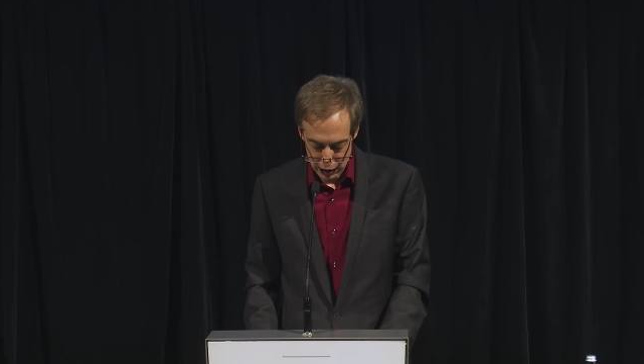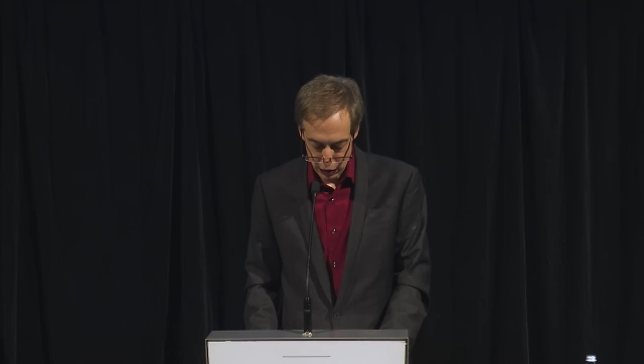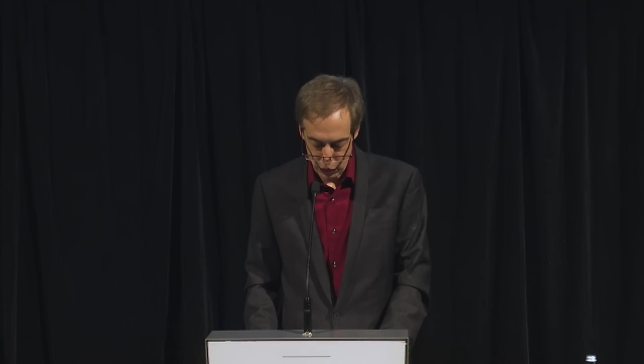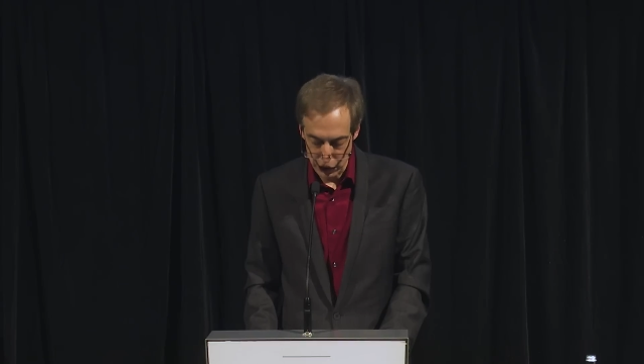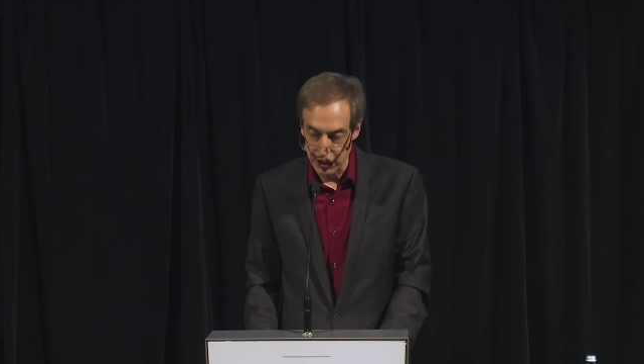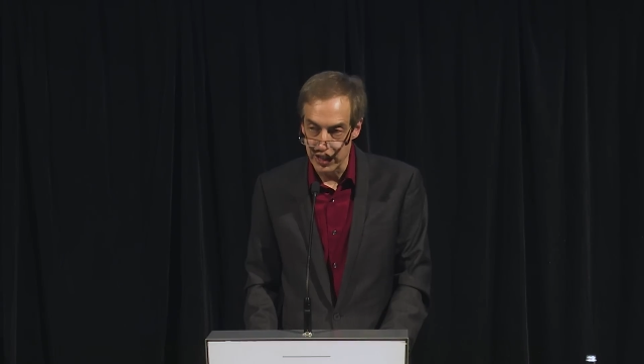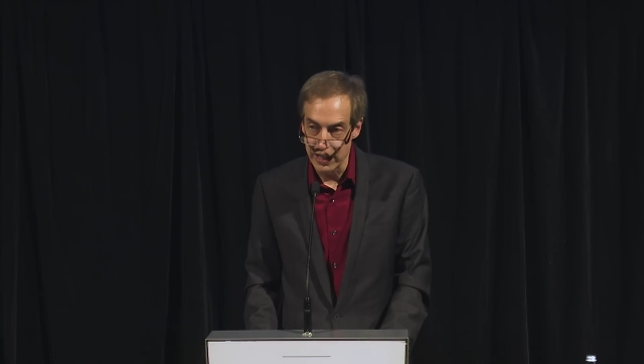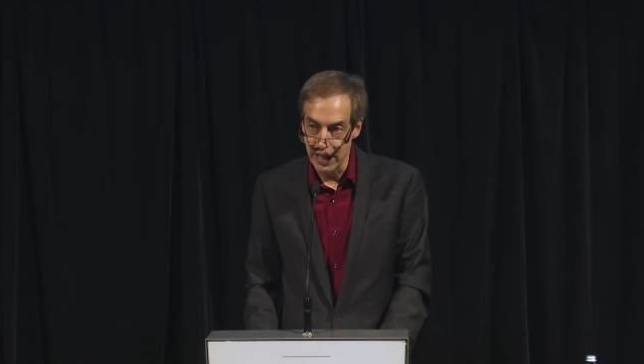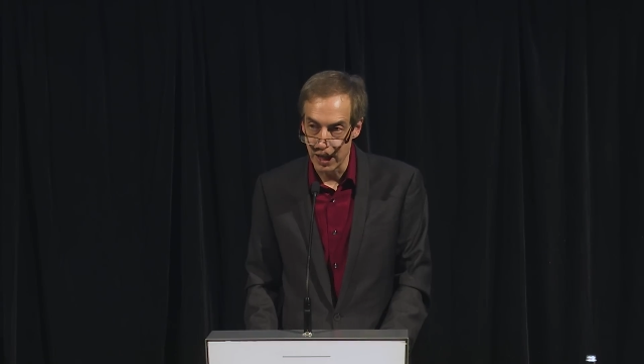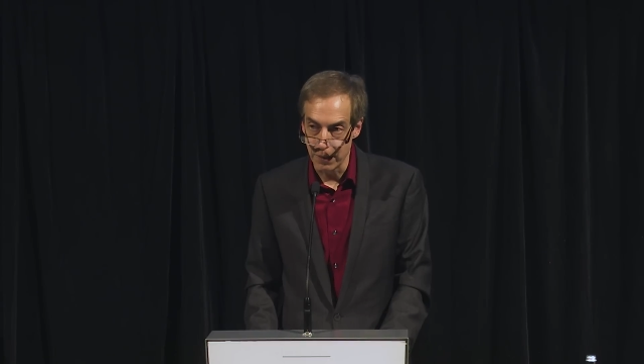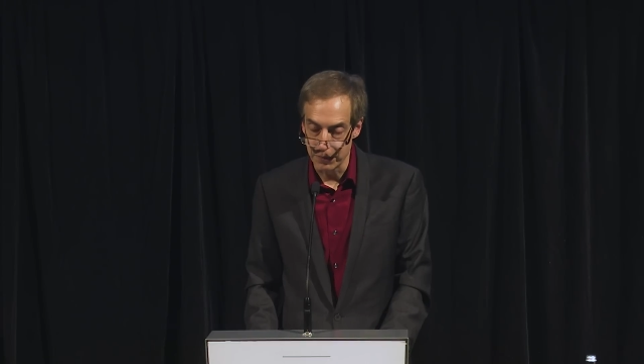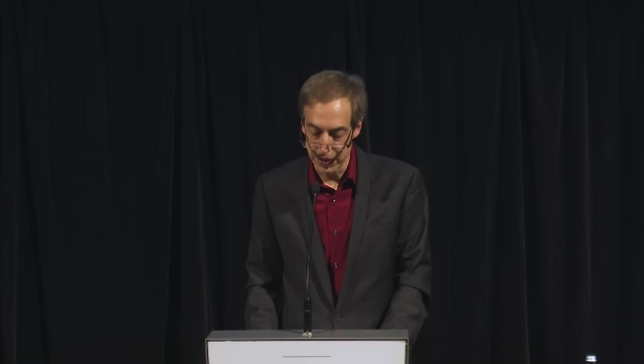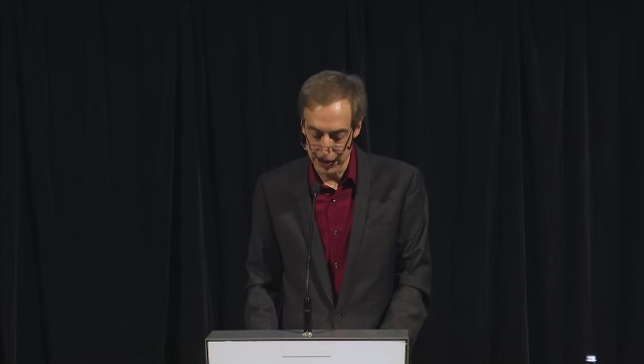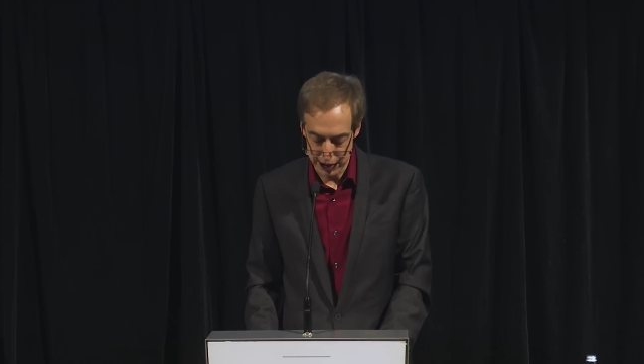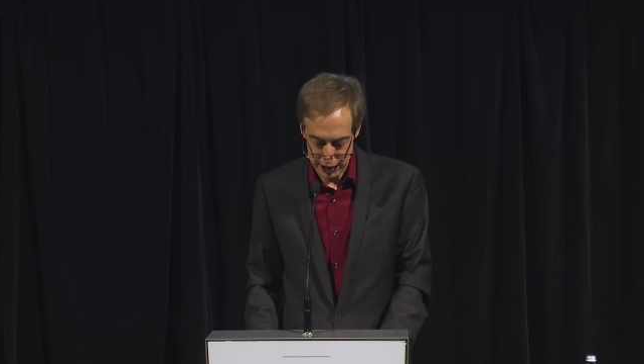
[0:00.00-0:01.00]
which he
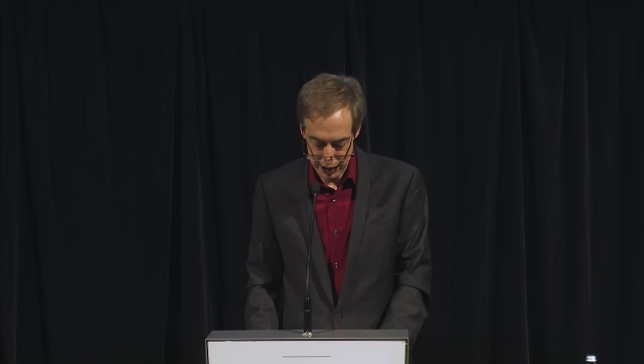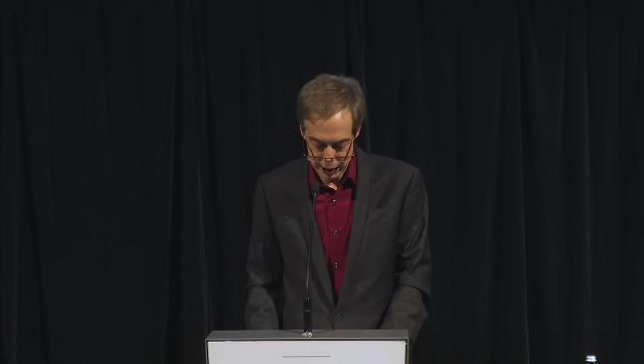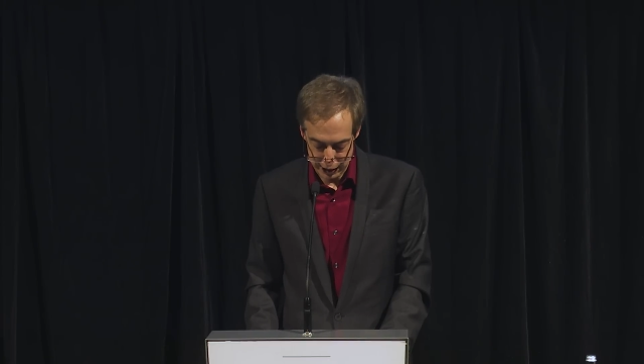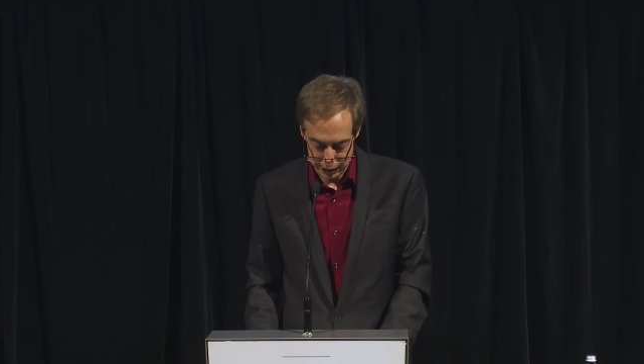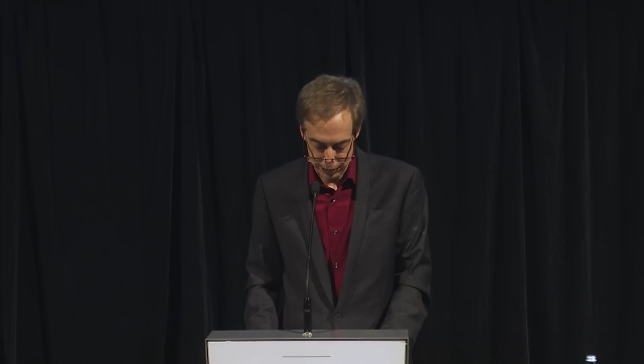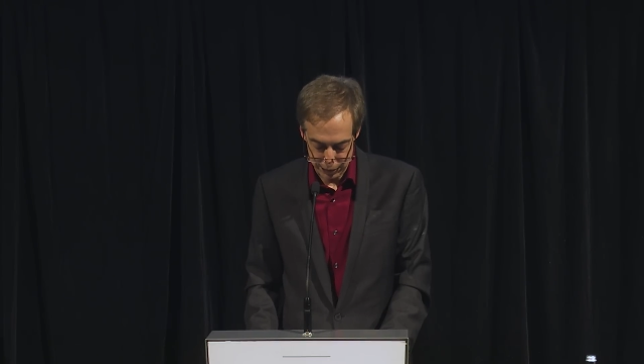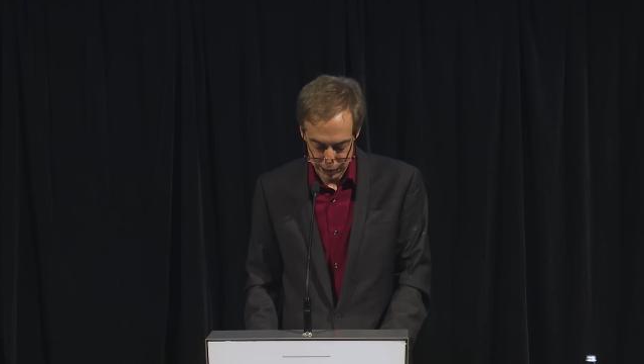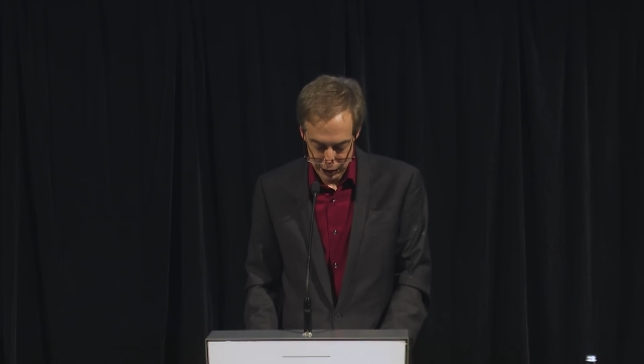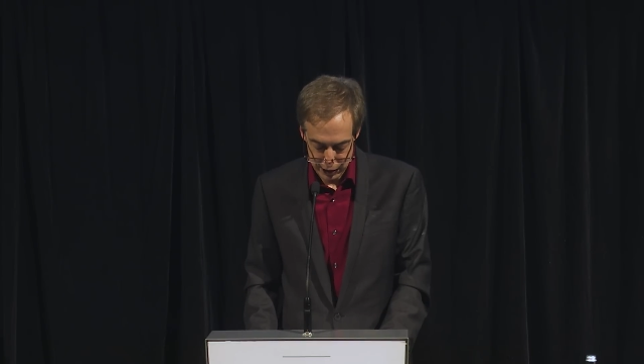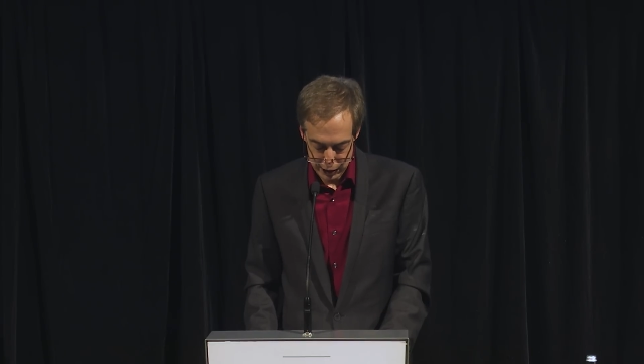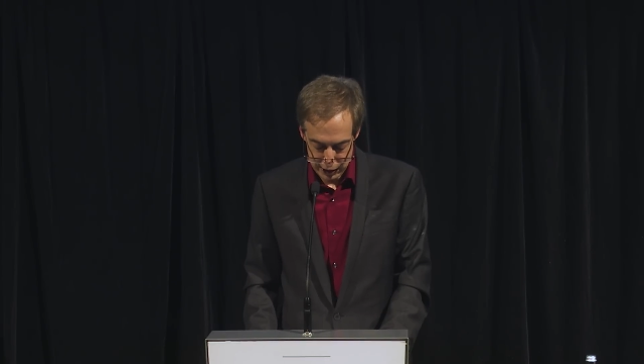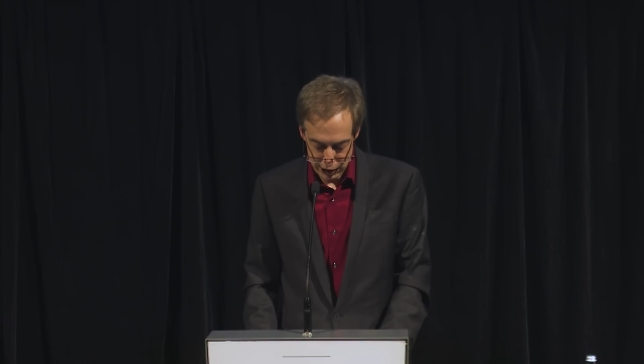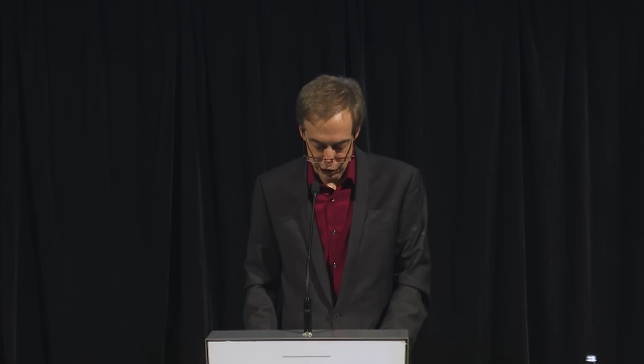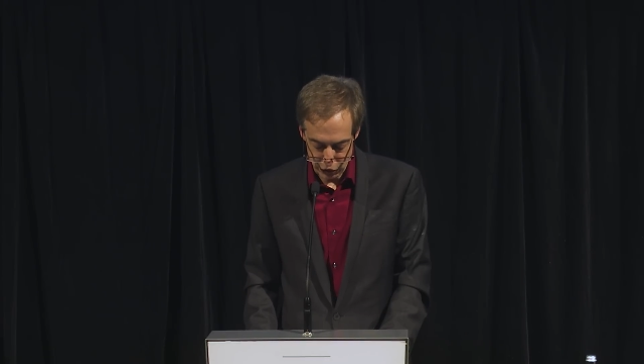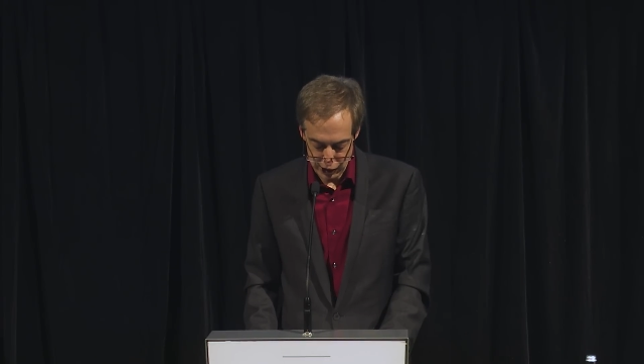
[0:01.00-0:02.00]
helped design,
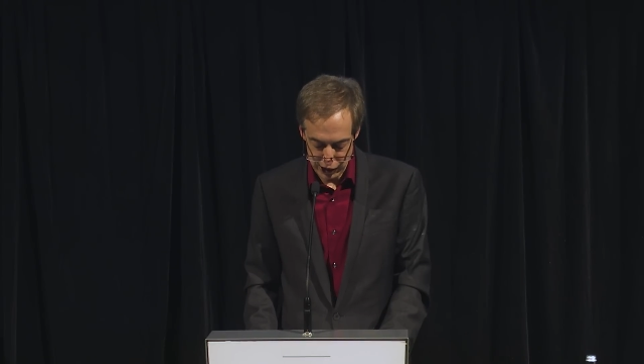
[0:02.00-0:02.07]
is